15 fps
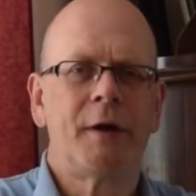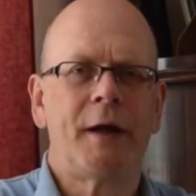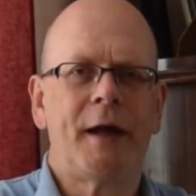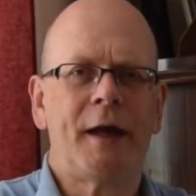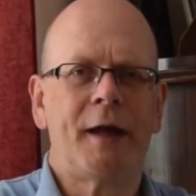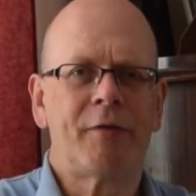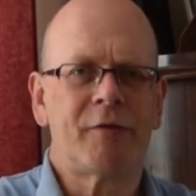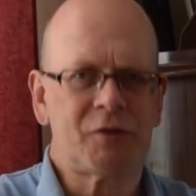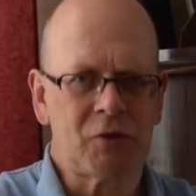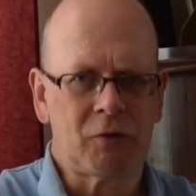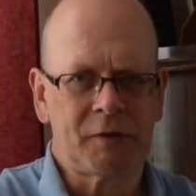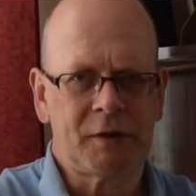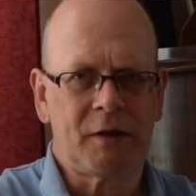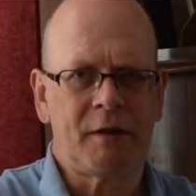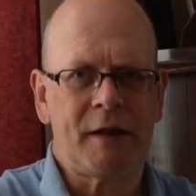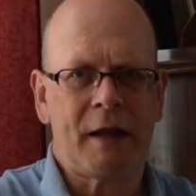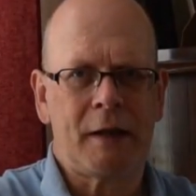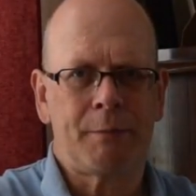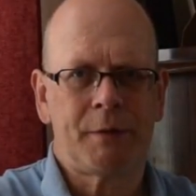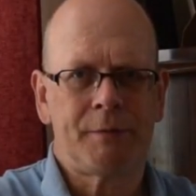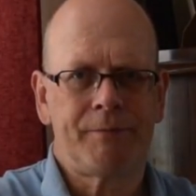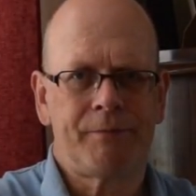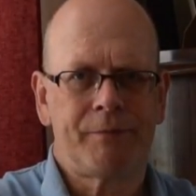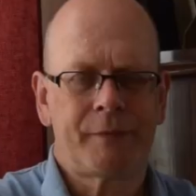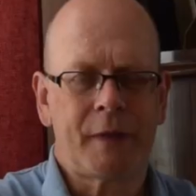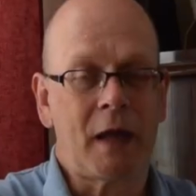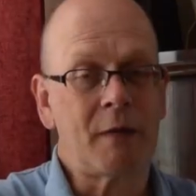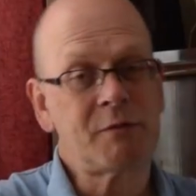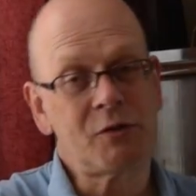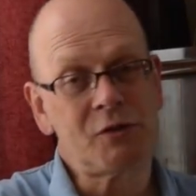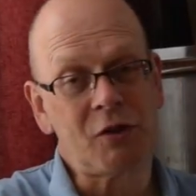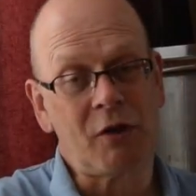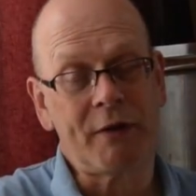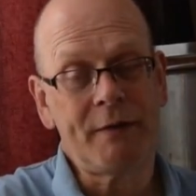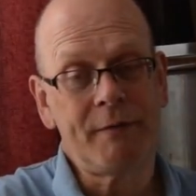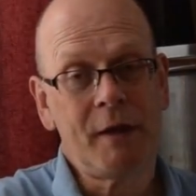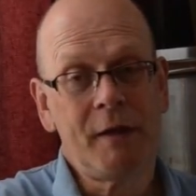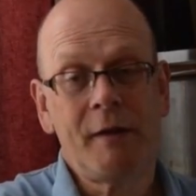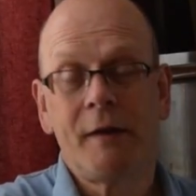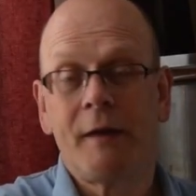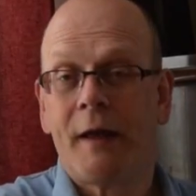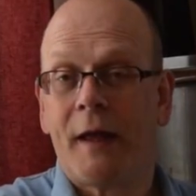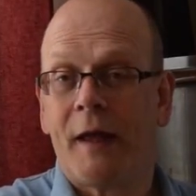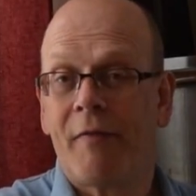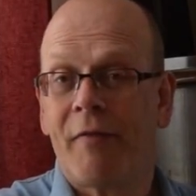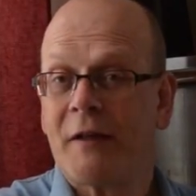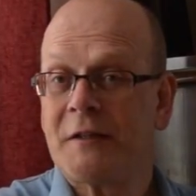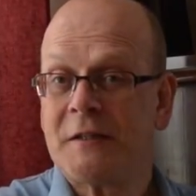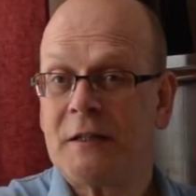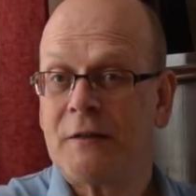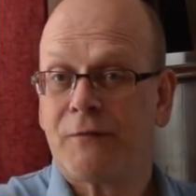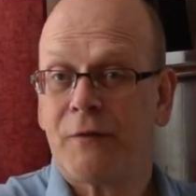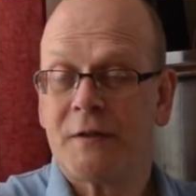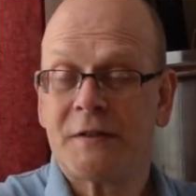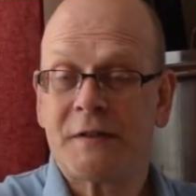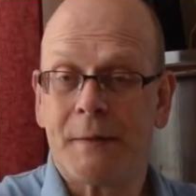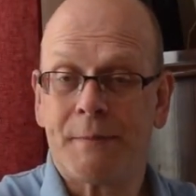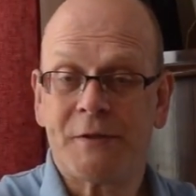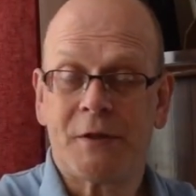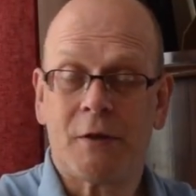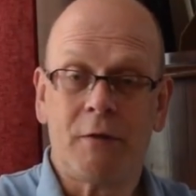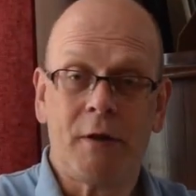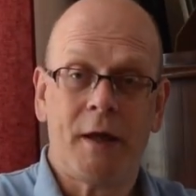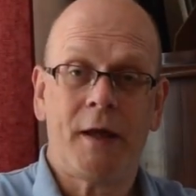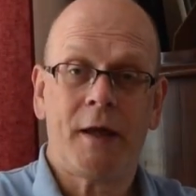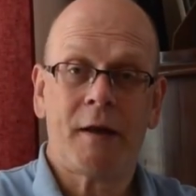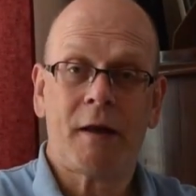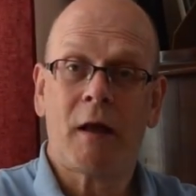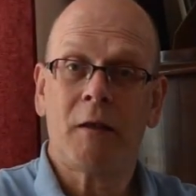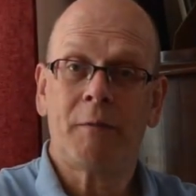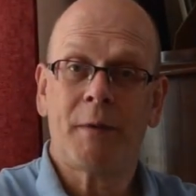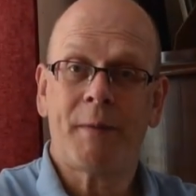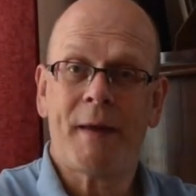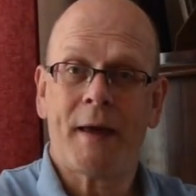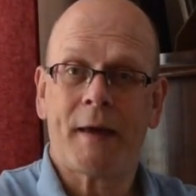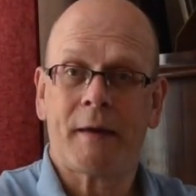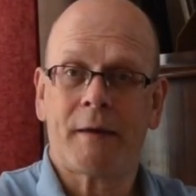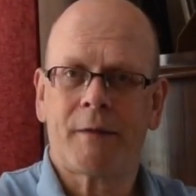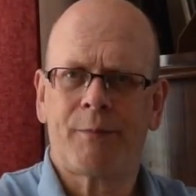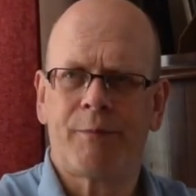And the salt didn't help. I'm so sorry. And that's it for this episode. And I'll be back.